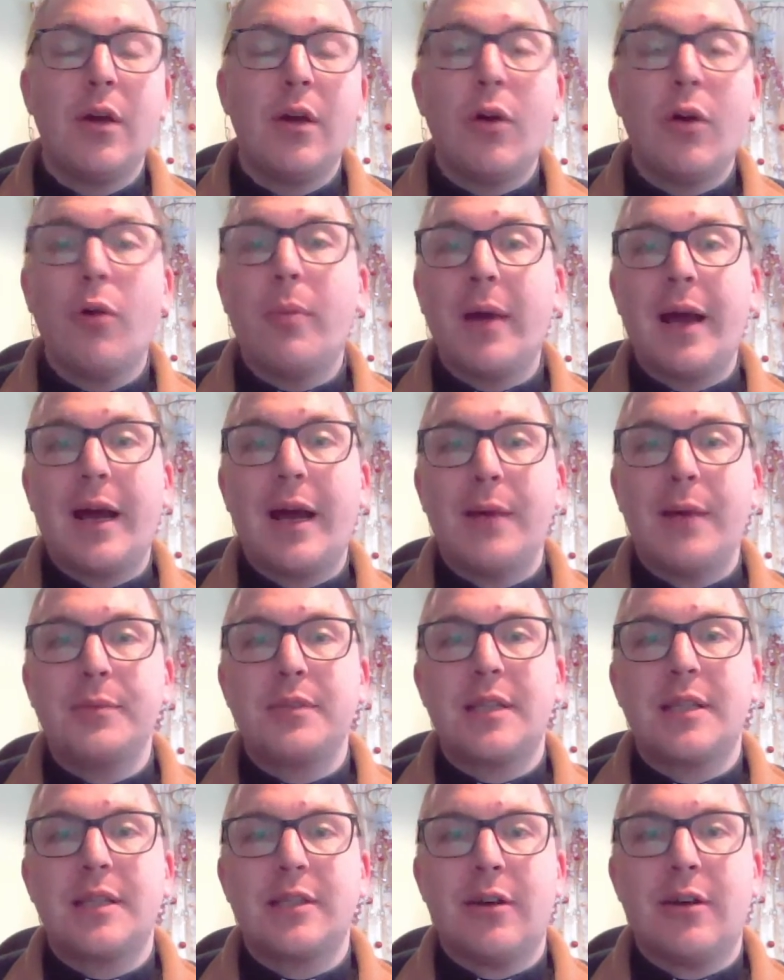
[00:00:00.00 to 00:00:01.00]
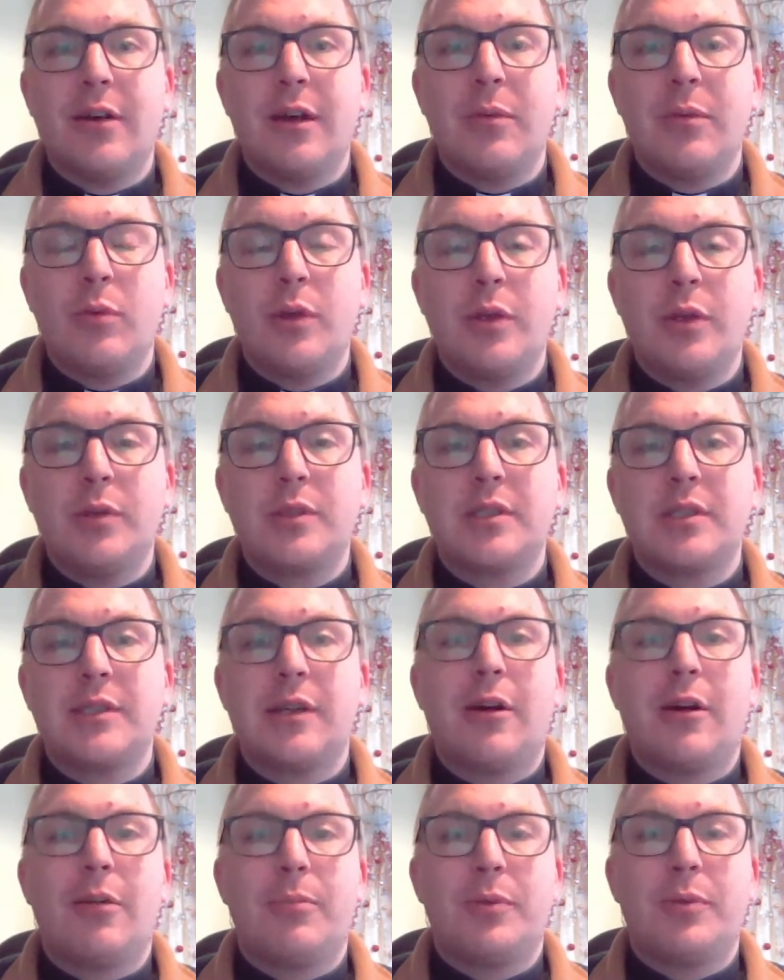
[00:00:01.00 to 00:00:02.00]
Or perhaps the time where you
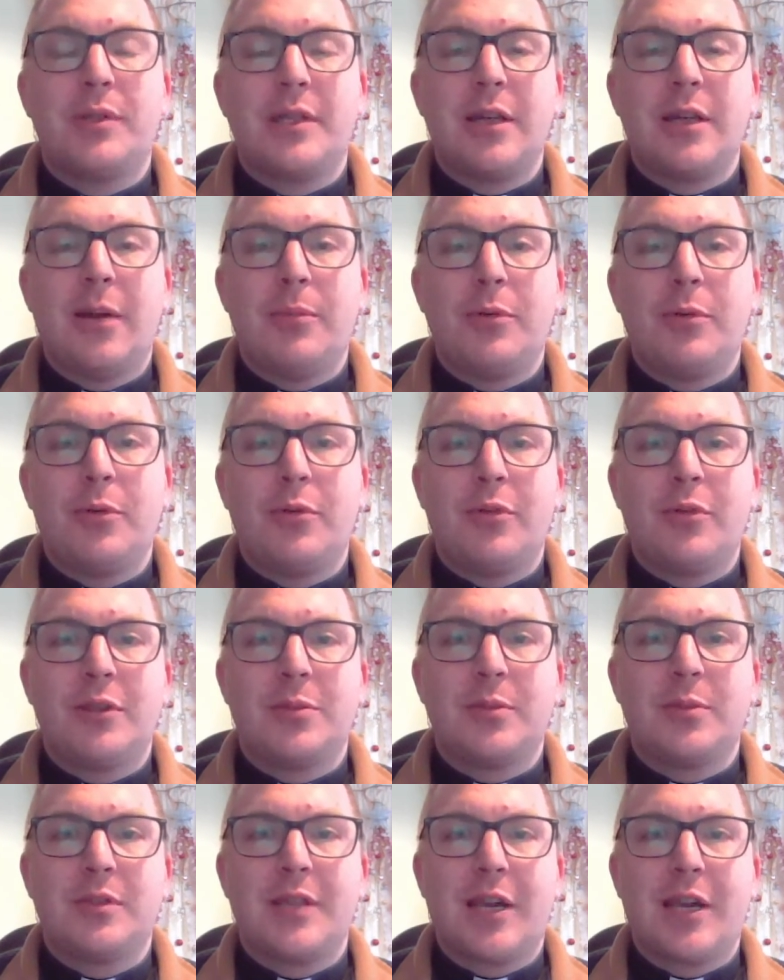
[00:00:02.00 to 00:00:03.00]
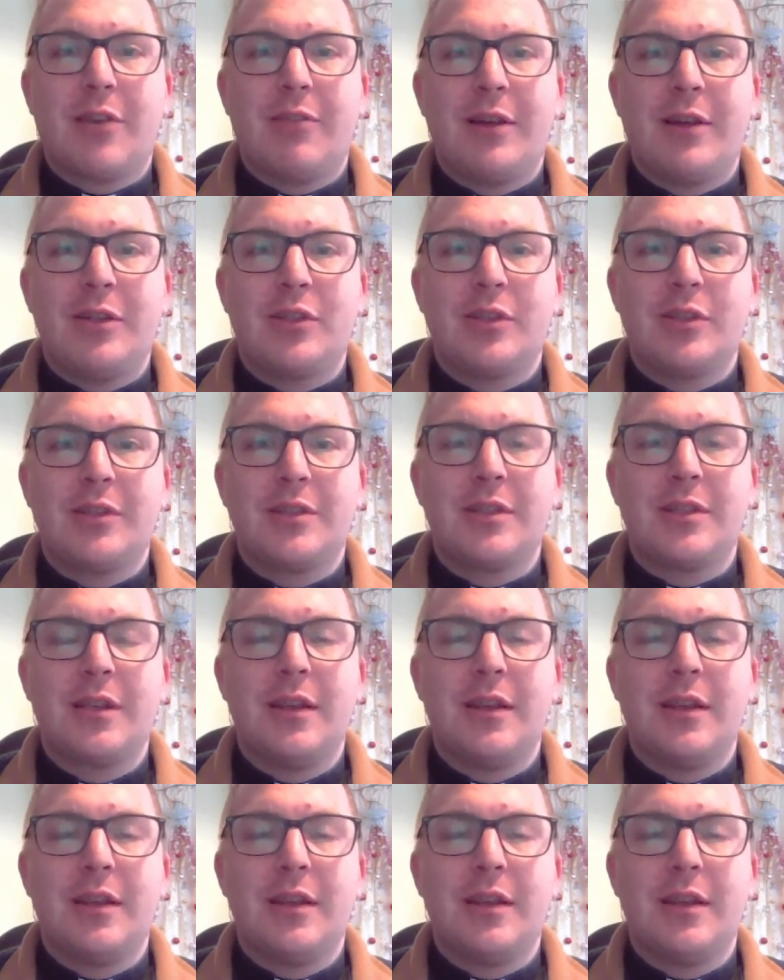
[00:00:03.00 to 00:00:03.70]
start putting up your Christmas decorations.